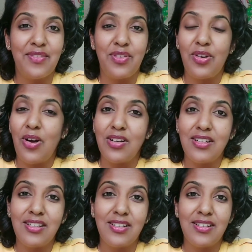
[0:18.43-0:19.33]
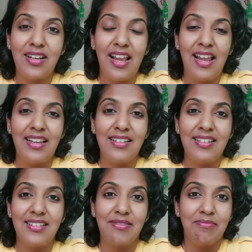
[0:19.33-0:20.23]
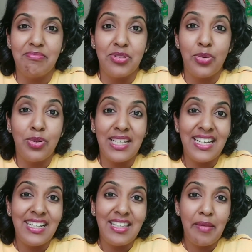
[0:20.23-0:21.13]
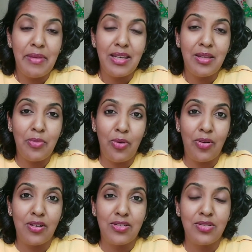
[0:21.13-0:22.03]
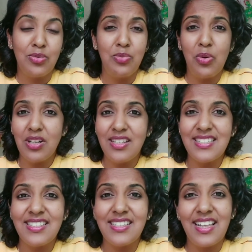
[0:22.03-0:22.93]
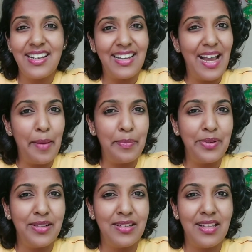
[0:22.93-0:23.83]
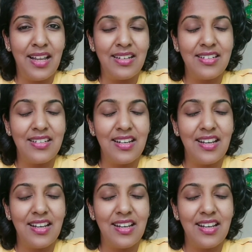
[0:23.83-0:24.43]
forgotten and don't eat them anymore. So, what is it that happened that